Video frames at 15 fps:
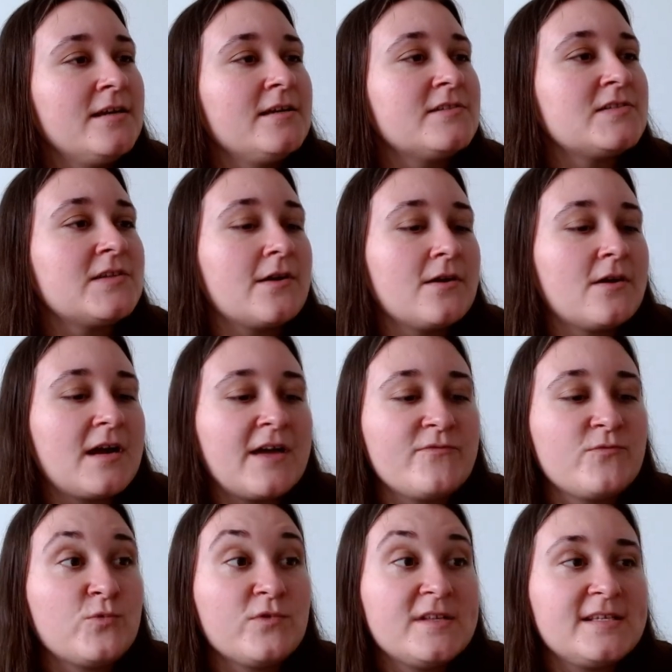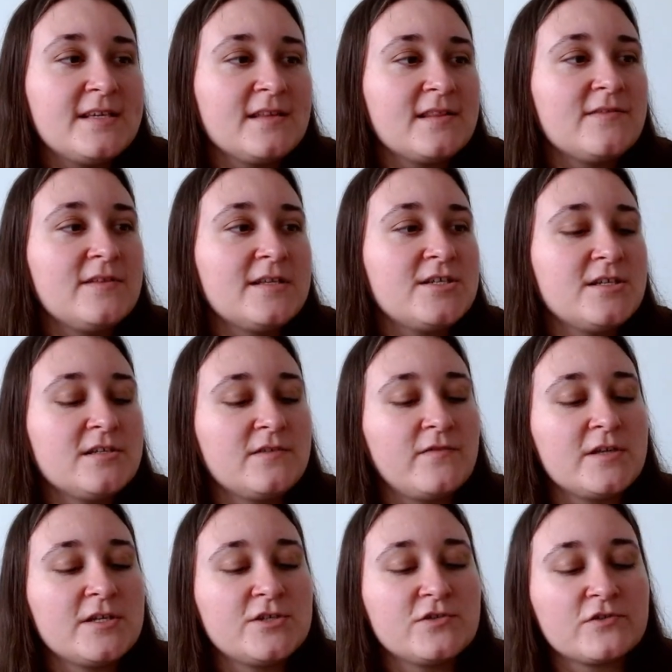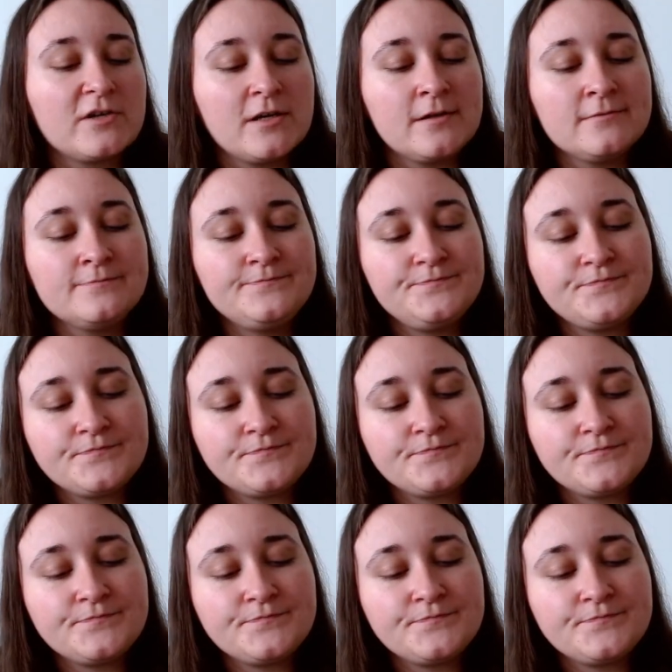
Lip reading: So I haven't worn these yet. They've literally just finished drying.